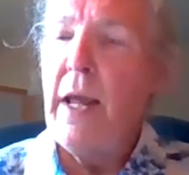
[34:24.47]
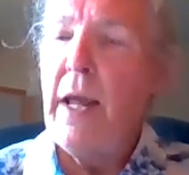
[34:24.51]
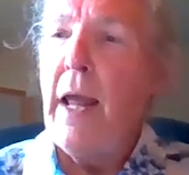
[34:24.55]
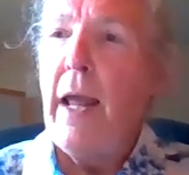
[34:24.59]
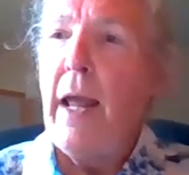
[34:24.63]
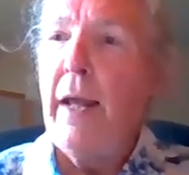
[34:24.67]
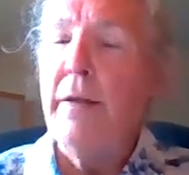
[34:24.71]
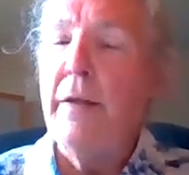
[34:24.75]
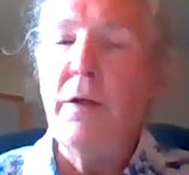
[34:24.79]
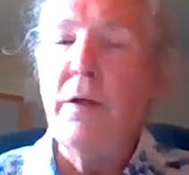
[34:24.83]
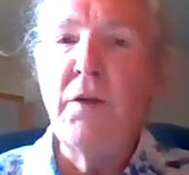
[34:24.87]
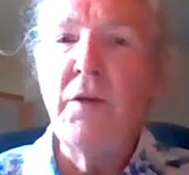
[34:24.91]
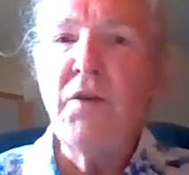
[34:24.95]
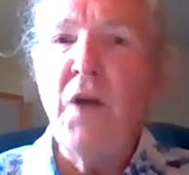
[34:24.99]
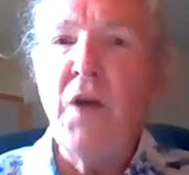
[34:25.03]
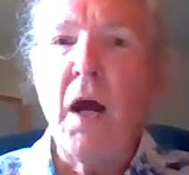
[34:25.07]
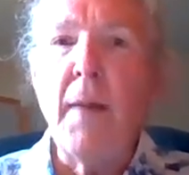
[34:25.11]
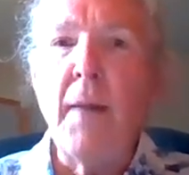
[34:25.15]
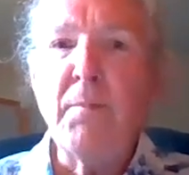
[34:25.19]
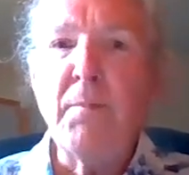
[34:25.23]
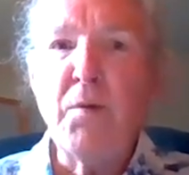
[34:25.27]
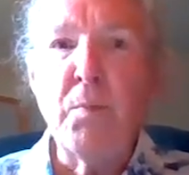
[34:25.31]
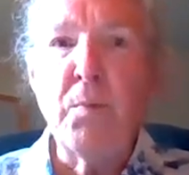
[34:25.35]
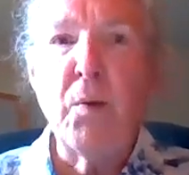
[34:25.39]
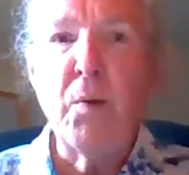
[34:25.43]
and
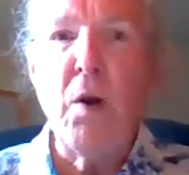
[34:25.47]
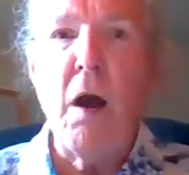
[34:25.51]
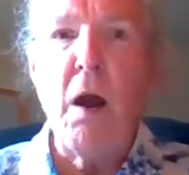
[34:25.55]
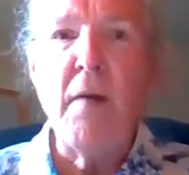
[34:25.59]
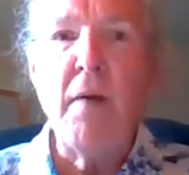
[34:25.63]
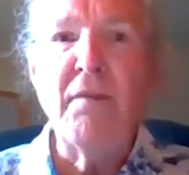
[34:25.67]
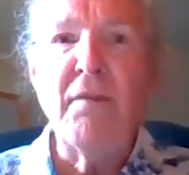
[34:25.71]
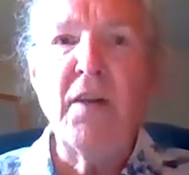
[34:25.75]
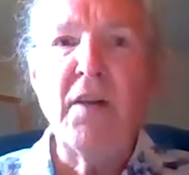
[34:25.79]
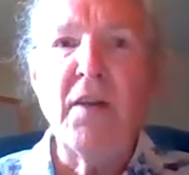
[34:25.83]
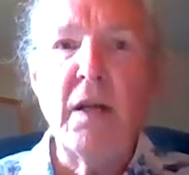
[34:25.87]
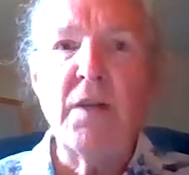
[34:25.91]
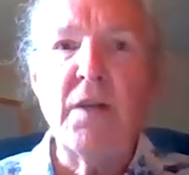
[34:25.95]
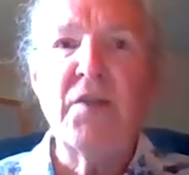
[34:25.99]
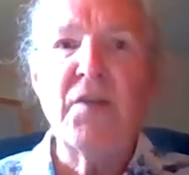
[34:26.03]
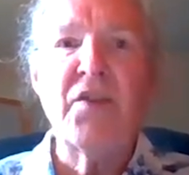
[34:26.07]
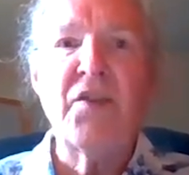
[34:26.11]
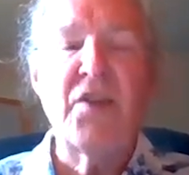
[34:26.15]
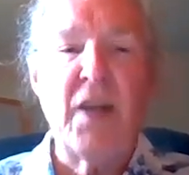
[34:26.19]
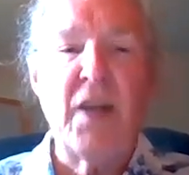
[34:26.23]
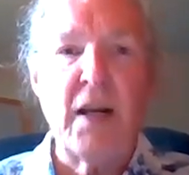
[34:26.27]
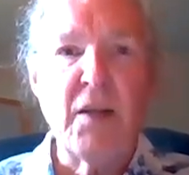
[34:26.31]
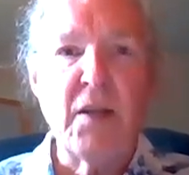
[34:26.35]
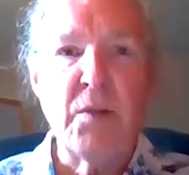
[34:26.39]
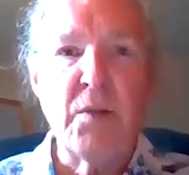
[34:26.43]
adopt profligate
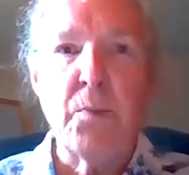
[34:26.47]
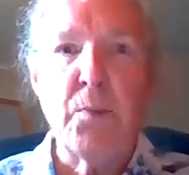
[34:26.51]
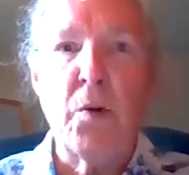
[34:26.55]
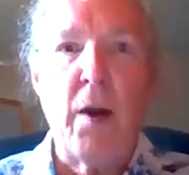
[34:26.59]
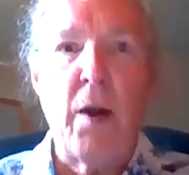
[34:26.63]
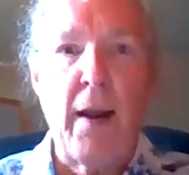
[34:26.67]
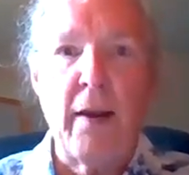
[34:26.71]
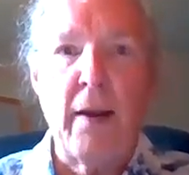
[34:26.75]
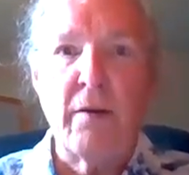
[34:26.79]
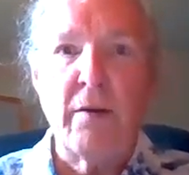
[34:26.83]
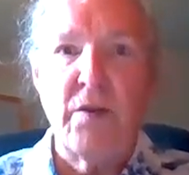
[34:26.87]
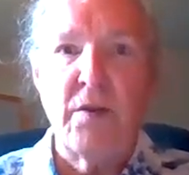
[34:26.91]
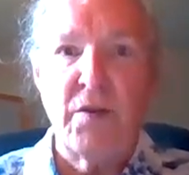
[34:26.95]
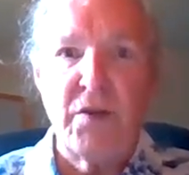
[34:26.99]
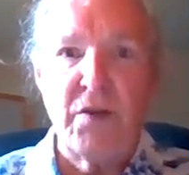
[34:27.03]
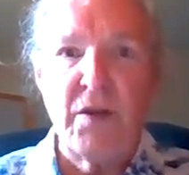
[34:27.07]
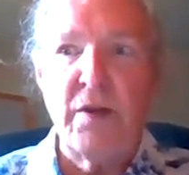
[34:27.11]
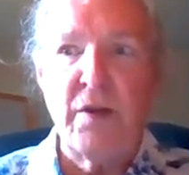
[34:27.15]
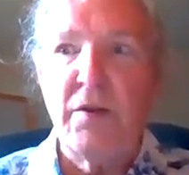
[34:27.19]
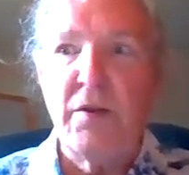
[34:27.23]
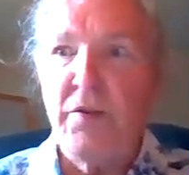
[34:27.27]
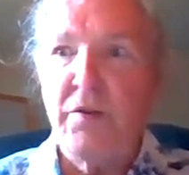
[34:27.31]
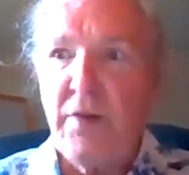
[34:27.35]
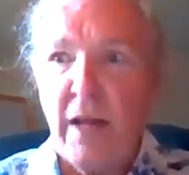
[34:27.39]
sex practices.